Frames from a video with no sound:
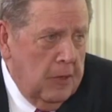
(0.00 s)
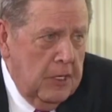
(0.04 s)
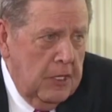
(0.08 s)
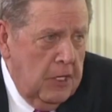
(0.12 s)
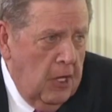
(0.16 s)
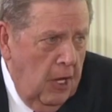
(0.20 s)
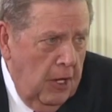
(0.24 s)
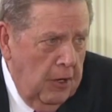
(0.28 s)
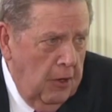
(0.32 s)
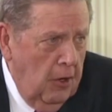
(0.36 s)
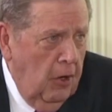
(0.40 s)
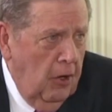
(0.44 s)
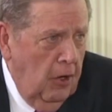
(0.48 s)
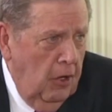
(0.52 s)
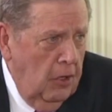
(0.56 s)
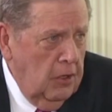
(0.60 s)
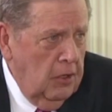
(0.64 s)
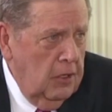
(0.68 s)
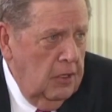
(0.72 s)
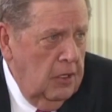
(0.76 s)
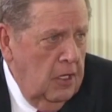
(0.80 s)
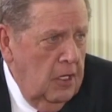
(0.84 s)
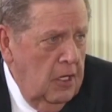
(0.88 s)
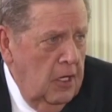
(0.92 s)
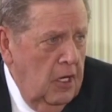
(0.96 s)
not all,
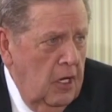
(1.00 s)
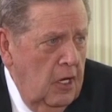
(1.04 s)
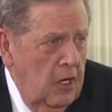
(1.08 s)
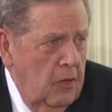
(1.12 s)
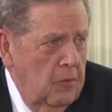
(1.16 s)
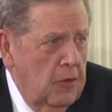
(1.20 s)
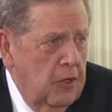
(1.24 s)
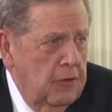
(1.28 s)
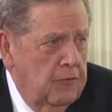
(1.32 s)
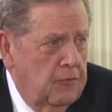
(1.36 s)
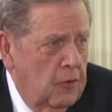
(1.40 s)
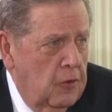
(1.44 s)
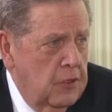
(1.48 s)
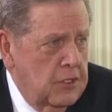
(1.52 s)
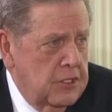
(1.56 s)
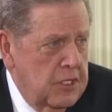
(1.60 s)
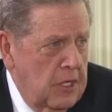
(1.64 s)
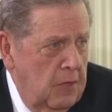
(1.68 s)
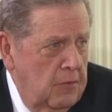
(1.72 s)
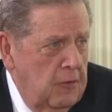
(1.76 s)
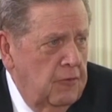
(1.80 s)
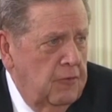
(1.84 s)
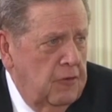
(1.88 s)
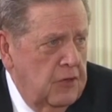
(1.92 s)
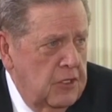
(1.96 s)
but for
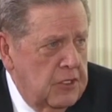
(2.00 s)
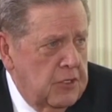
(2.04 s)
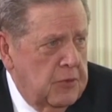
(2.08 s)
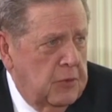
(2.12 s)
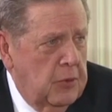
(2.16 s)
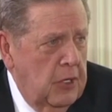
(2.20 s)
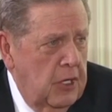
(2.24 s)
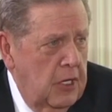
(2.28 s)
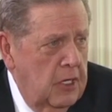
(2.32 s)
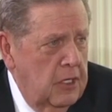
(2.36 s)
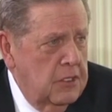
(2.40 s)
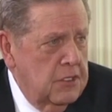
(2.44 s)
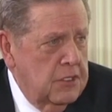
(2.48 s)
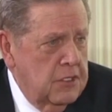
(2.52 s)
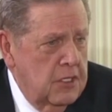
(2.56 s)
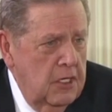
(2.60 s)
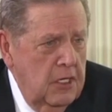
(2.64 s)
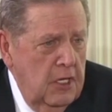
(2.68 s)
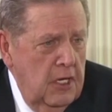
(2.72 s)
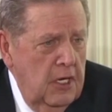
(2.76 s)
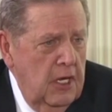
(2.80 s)
some of his prayers,